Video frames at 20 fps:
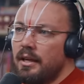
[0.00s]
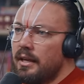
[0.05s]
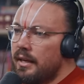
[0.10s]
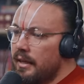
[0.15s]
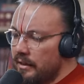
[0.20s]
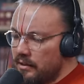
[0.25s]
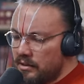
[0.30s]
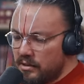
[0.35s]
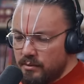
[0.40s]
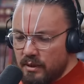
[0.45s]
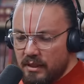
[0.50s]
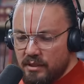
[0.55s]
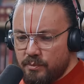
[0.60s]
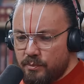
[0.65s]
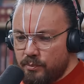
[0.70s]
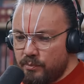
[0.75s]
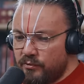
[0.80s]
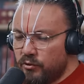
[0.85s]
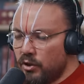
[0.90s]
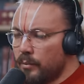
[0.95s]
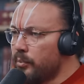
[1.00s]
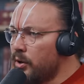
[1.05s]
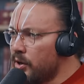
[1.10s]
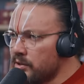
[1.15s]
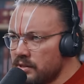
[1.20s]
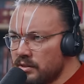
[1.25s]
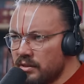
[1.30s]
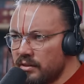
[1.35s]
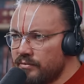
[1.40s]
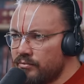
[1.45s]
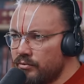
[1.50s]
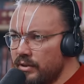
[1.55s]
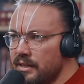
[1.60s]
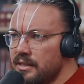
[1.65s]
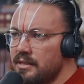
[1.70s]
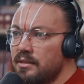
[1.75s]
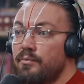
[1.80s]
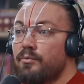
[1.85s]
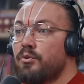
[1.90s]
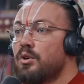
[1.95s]
It's it's for a positive
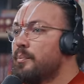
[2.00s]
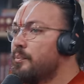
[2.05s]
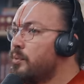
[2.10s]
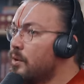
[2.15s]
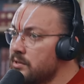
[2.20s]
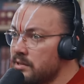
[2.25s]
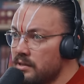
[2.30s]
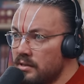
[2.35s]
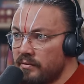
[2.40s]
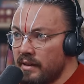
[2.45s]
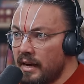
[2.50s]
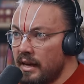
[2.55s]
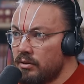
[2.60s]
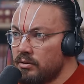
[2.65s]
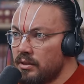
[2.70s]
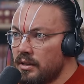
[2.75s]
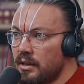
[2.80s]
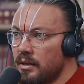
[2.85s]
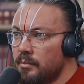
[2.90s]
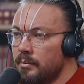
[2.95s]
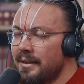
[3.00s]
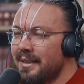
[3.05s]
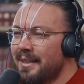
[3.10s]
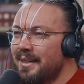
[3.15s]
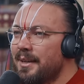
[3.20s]
reason, for a positive outcome,